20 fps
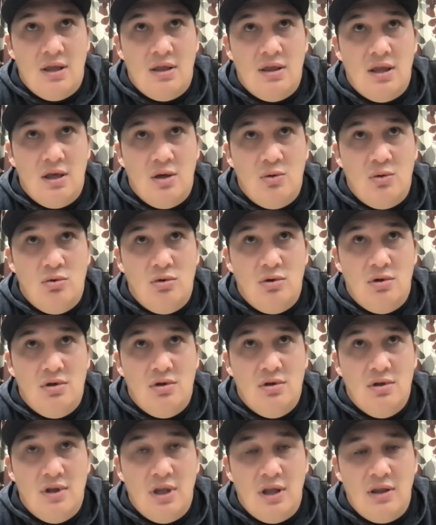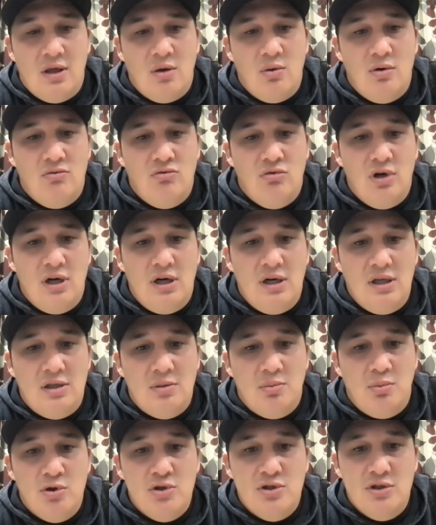they would really need
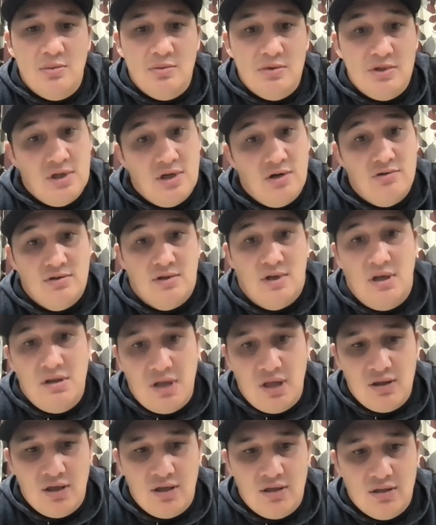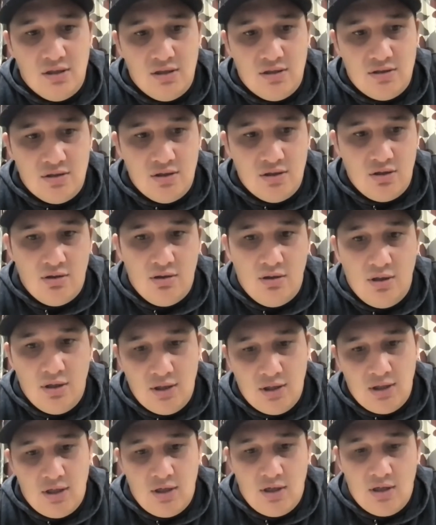to push themselves, and they did. So
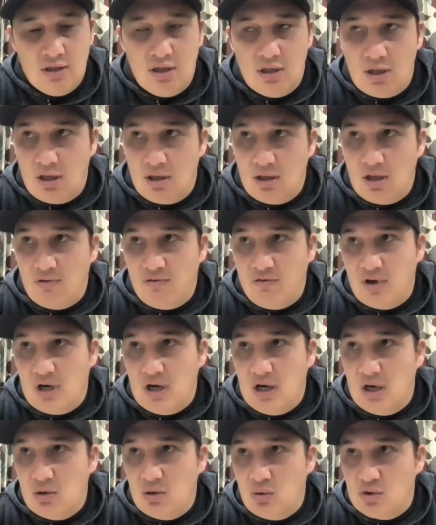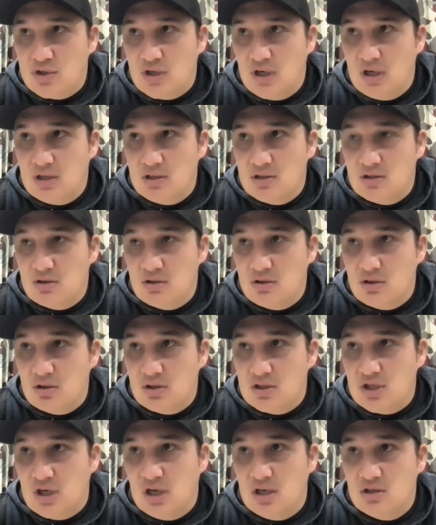yeah, that whakaaro
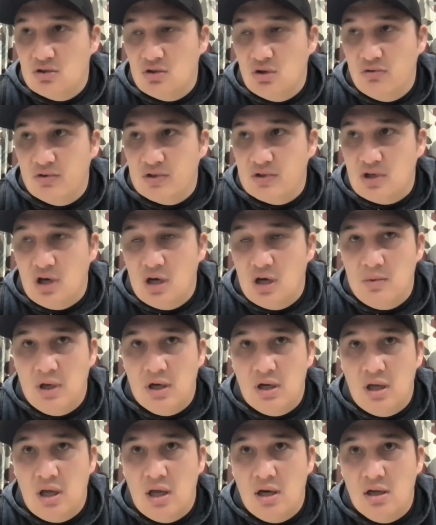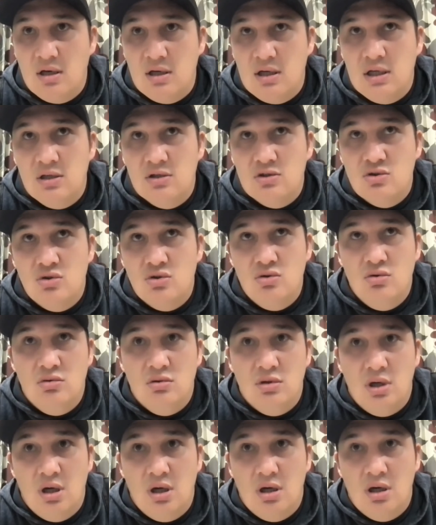changed over time, and it needed to,
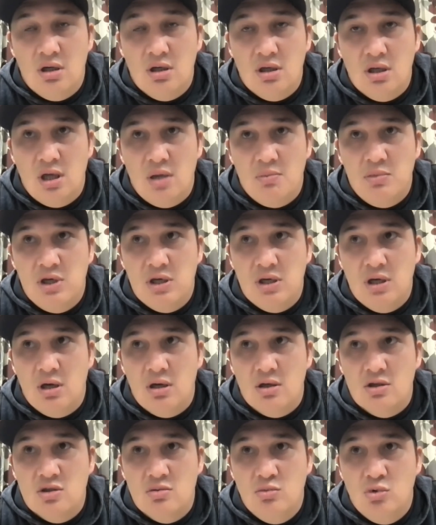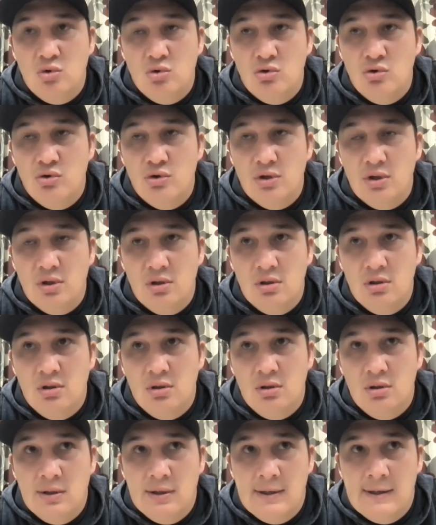being at a small kura.
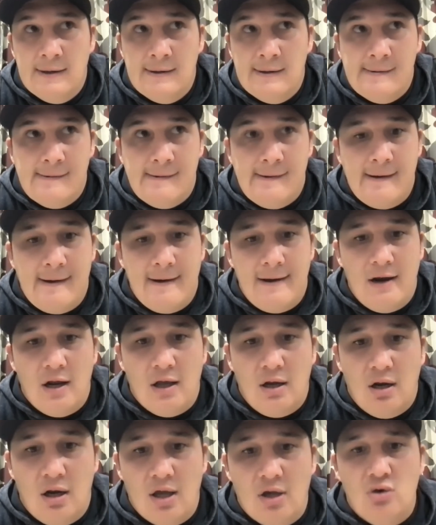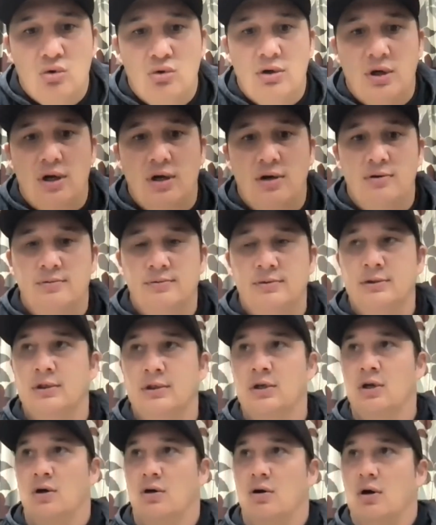Like Ora,
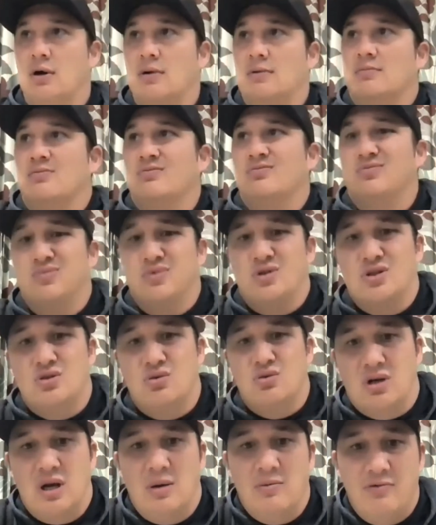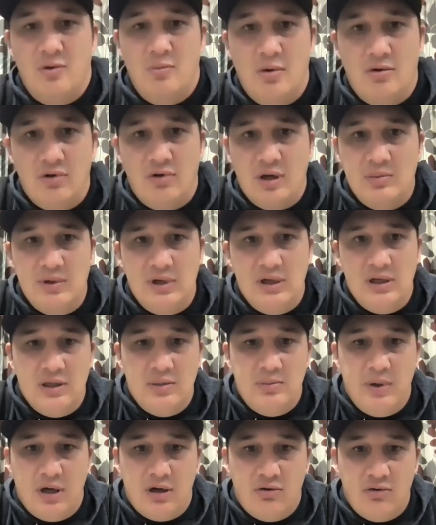sort of come from a rugby
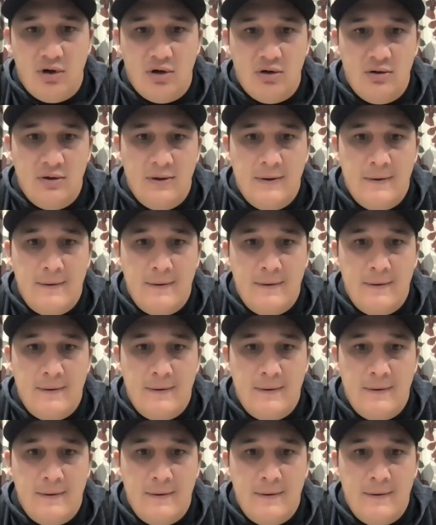league background,